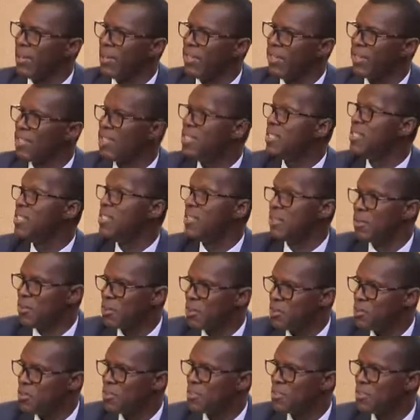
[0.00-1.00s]
the
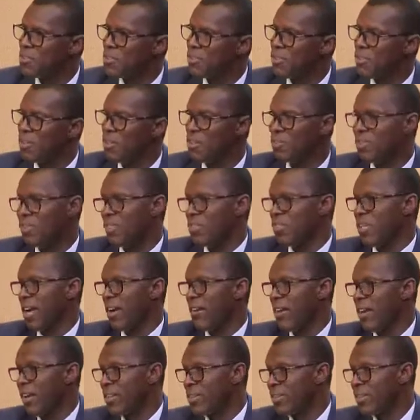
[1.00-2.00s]
details of the
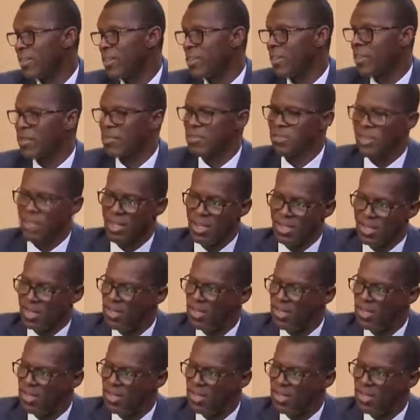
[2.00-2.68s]
directors,